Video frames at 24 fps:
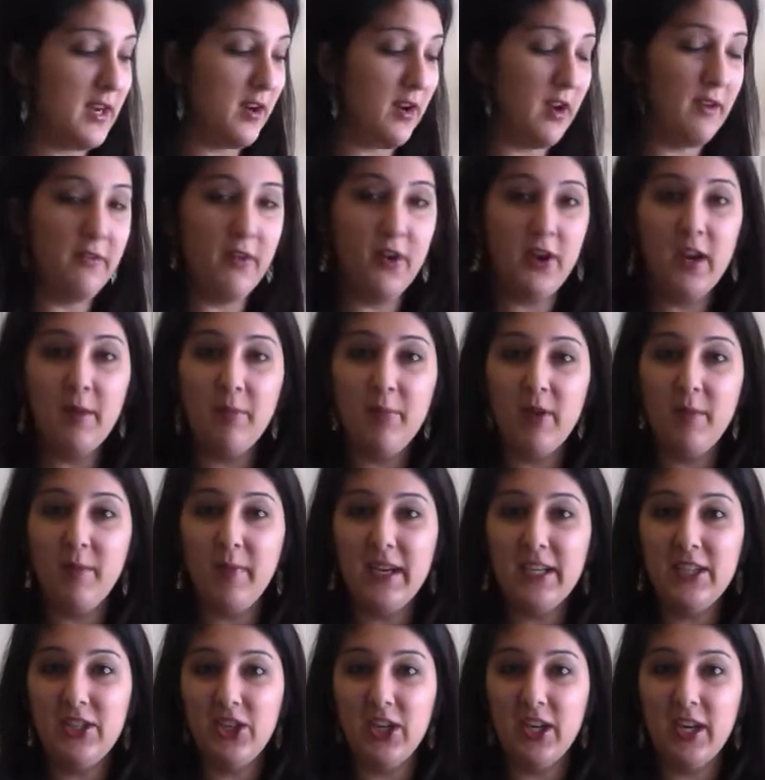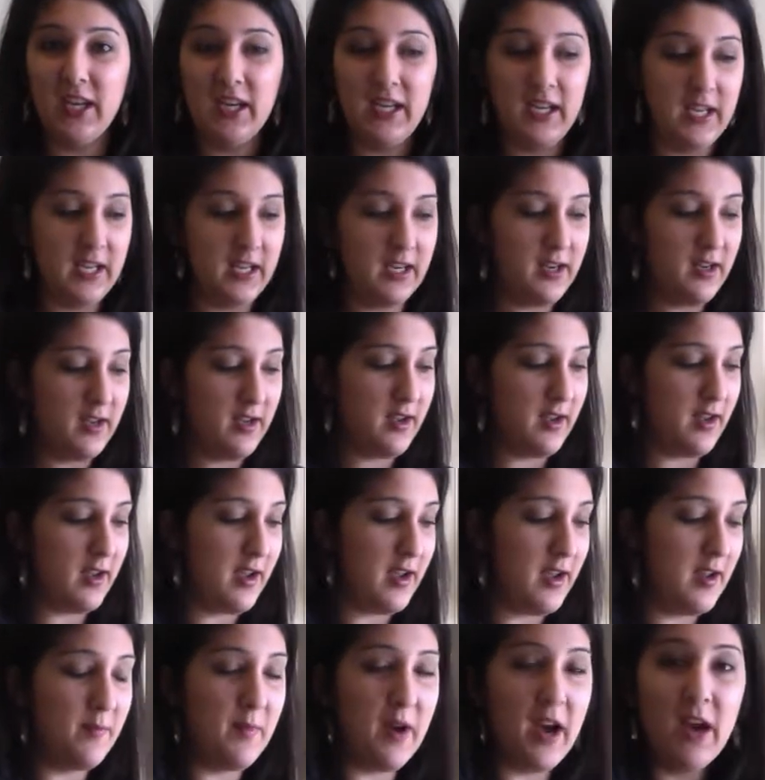I've already put my chicken in.
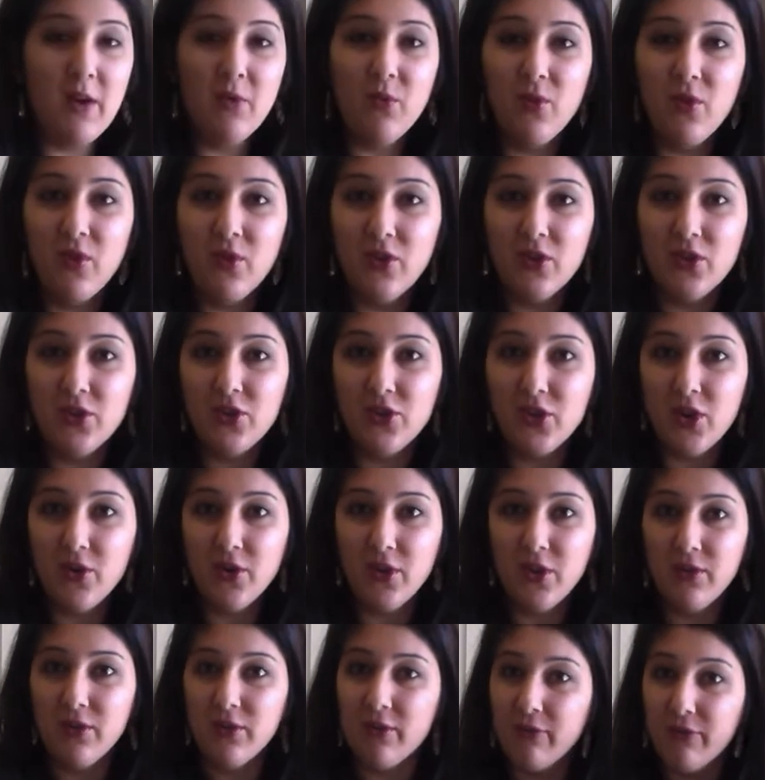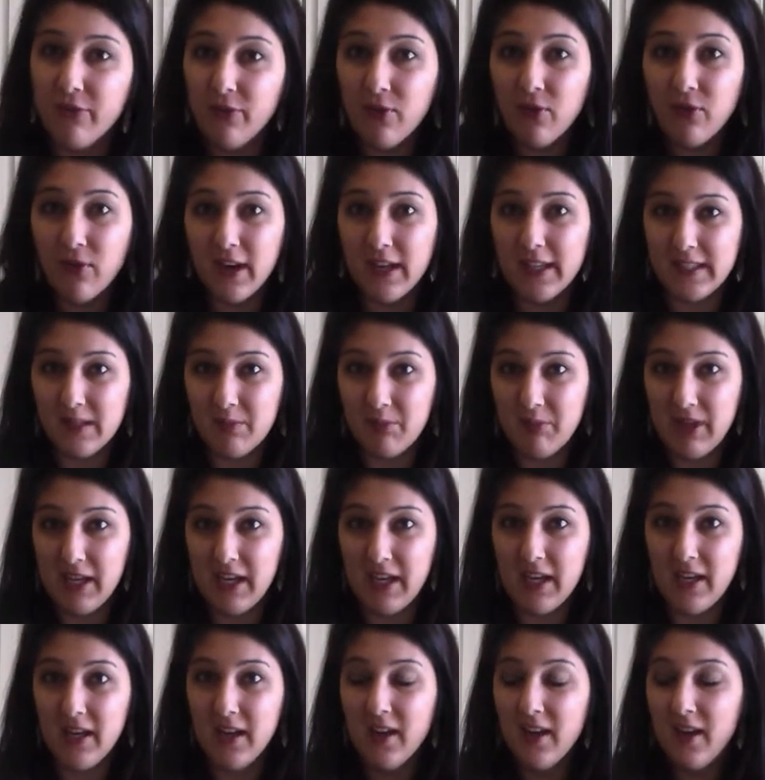I will show you the full
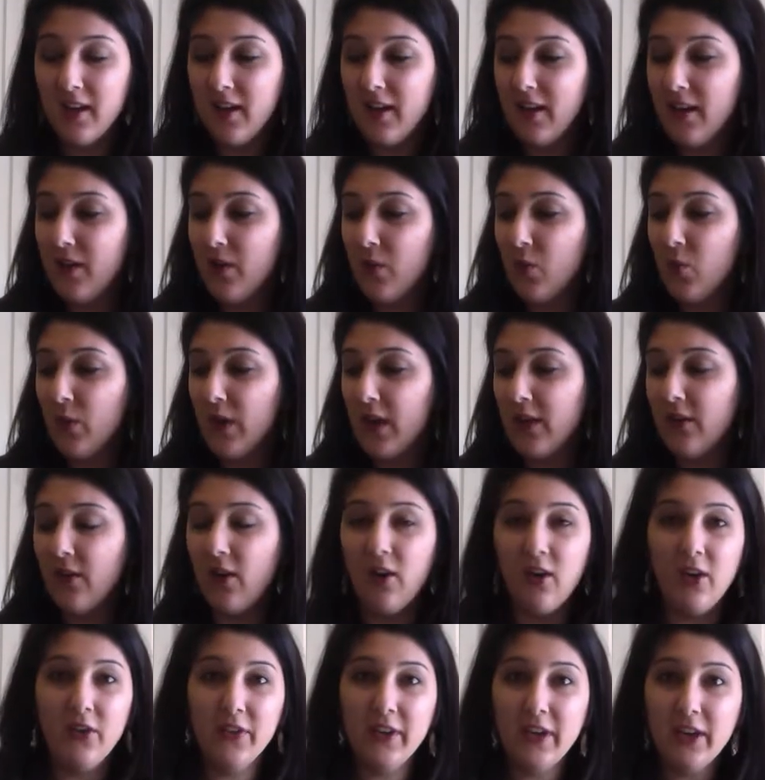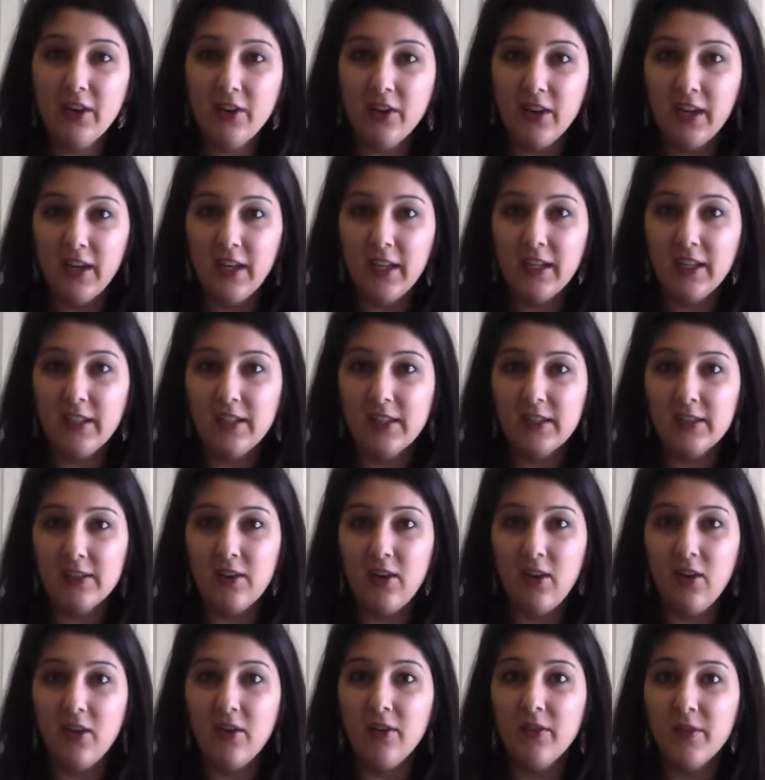recipe with all the ingredients and
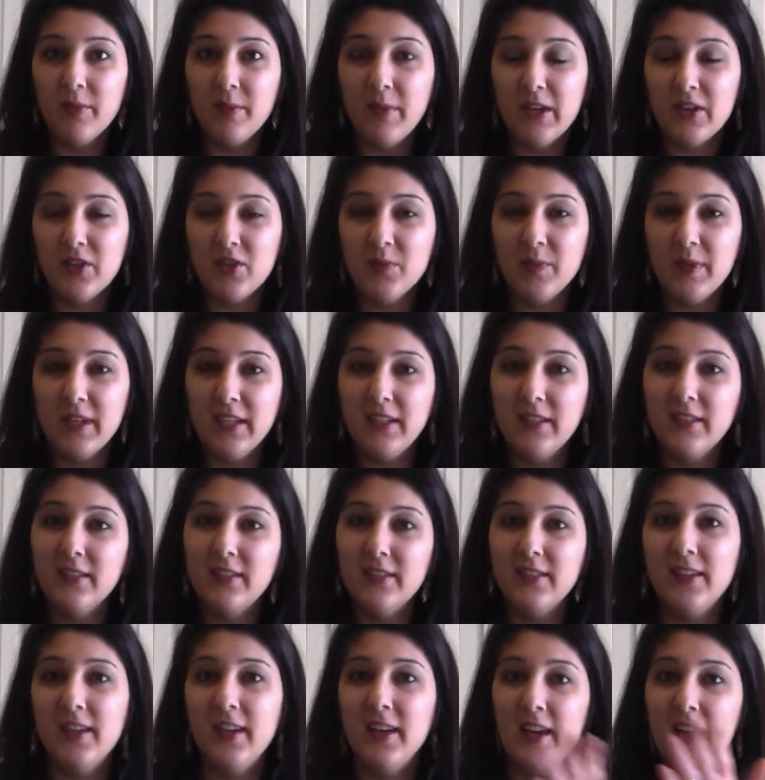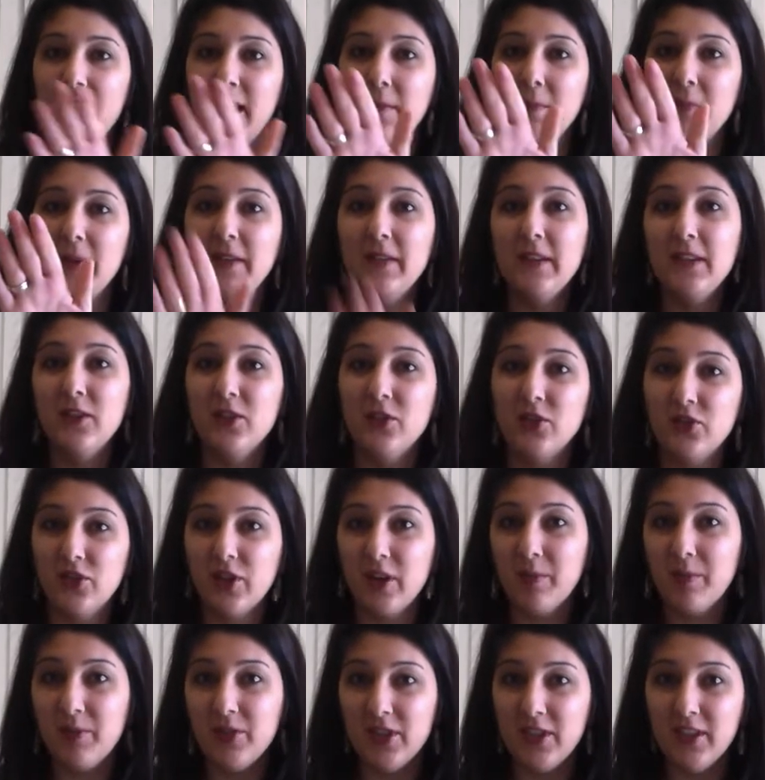all of the measurements in the
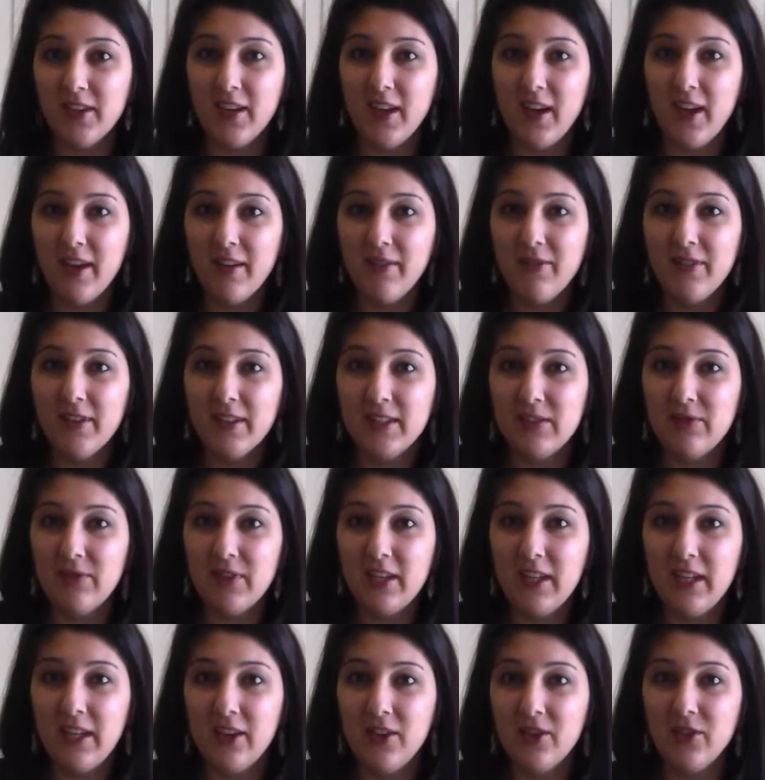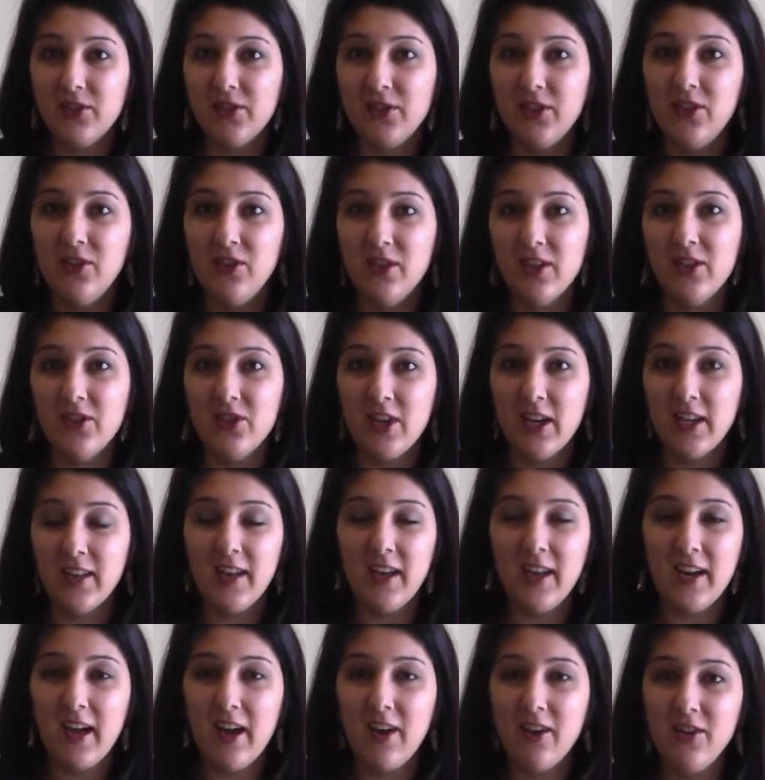description of this video, so you can check
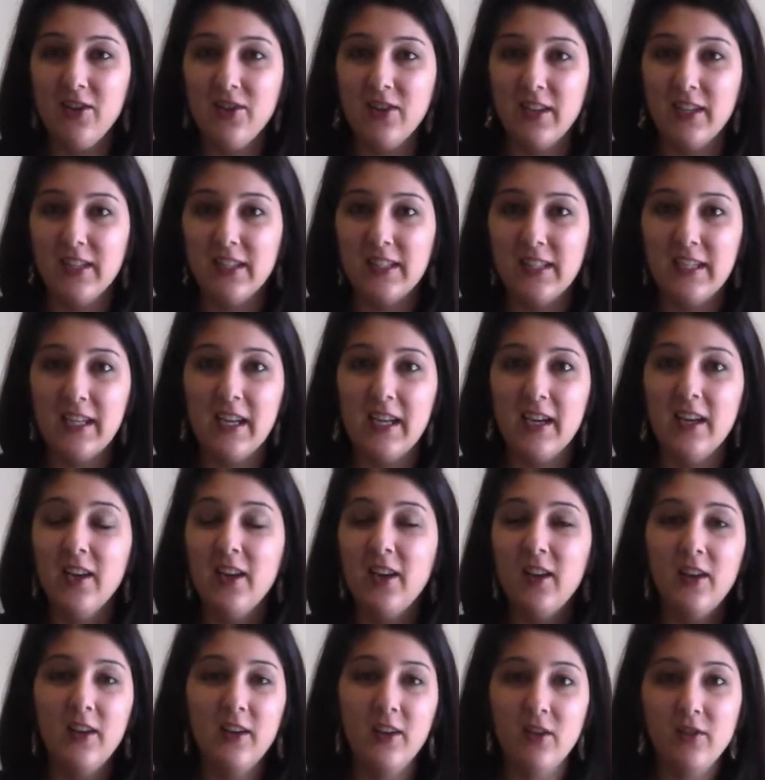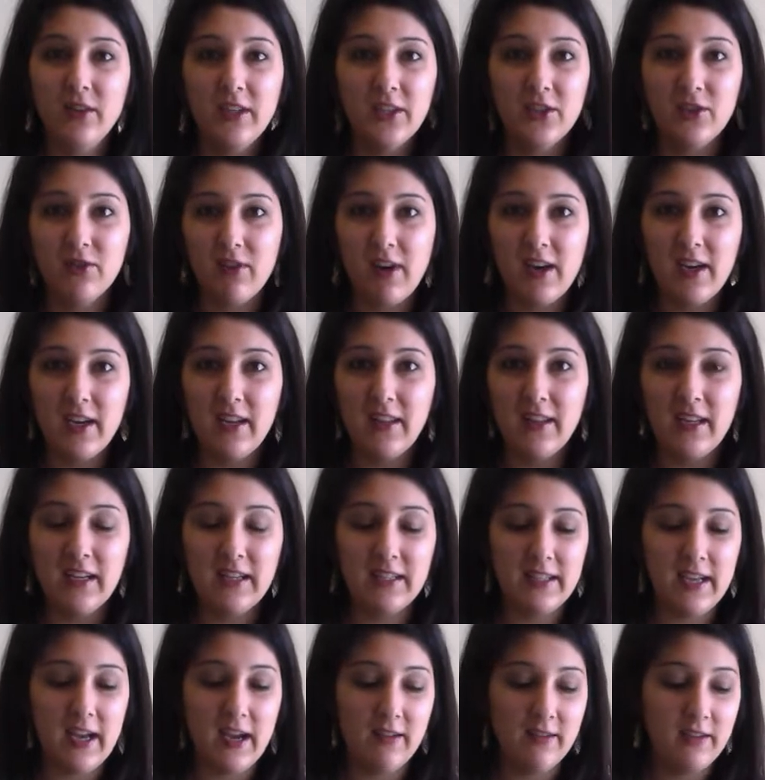that out. You can see it. No need to write anything
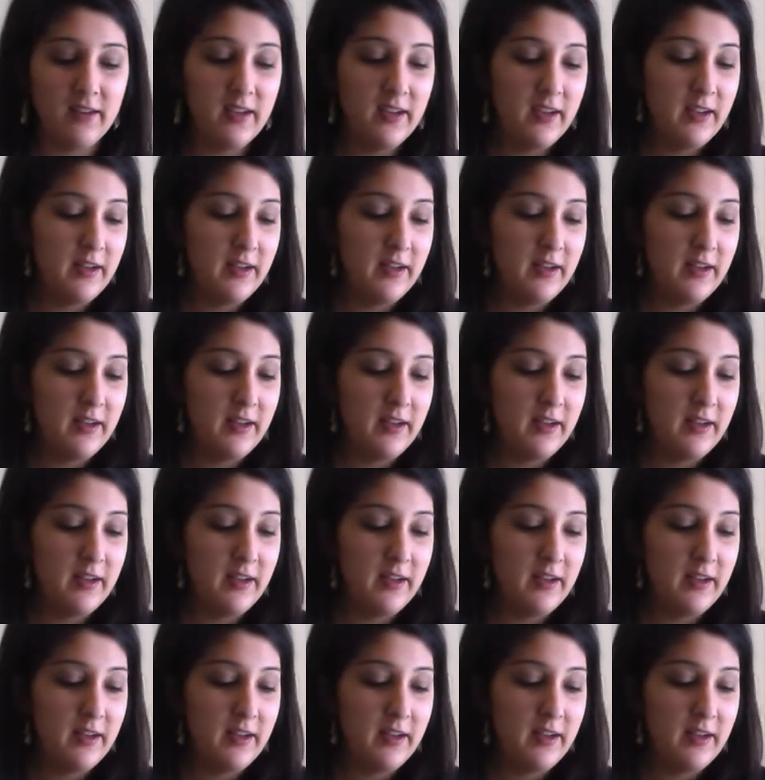down.